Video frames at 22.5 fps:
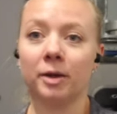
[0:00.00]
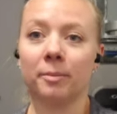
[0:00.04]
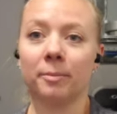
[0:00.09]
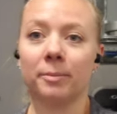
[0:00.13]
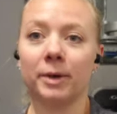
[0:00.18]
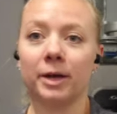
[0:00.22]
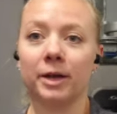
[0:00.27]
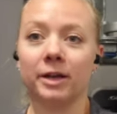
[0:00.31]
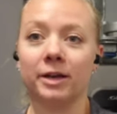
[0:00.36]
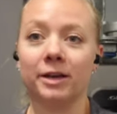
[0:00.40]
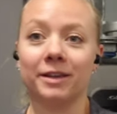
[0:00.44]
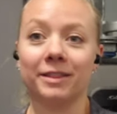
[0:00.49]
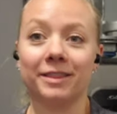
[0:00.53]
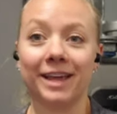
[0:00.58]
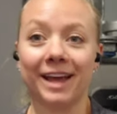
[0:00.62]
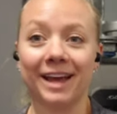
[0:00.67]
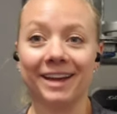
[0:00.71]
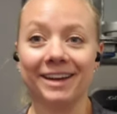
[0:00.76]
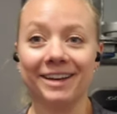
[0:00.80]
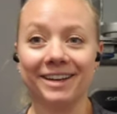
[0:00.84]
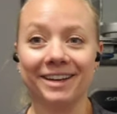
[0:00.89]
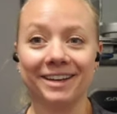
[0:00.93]
But
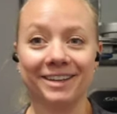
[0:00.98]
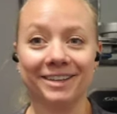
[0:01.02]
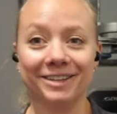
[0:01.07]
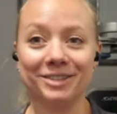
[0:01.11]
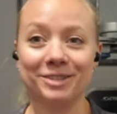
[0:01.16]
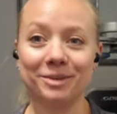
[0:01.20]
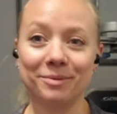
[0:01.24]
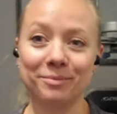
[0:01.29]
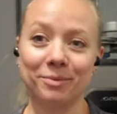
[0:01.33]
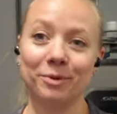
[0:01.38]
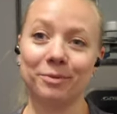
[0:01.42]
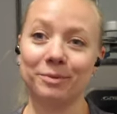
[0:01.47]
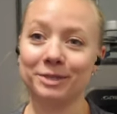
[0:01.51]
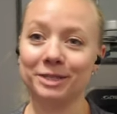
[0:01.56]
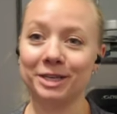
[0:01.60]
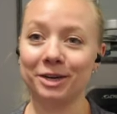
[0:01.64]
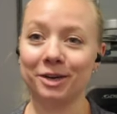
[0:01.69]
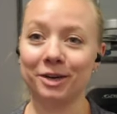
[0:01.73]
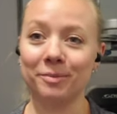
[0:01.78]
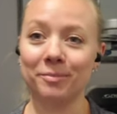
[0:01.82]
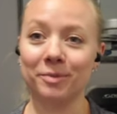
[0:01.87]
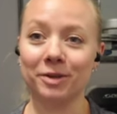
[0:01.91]
that is
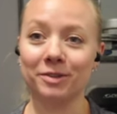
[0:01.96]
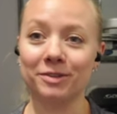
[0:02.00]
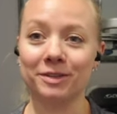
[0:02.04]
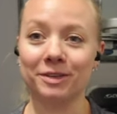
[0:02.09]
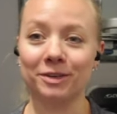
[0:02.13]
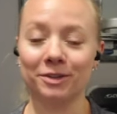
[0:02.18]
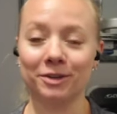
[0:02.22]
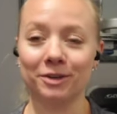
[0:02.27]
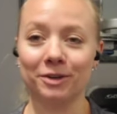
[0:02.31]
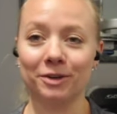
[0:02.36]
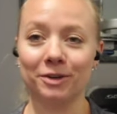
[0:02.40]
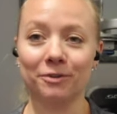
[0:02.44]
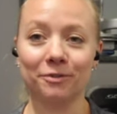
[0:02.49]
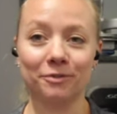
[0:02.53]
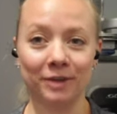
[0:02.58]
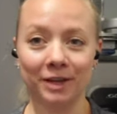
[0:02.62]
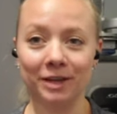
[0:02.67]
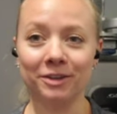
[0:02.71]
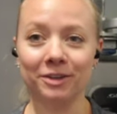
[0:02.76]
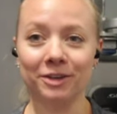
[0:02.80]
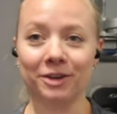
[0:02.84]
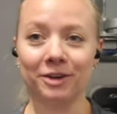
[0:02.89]
momentary muscular
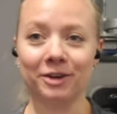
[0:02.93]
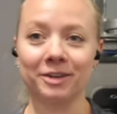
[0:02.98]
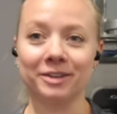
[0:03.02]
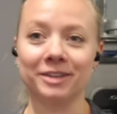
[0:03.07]
failure.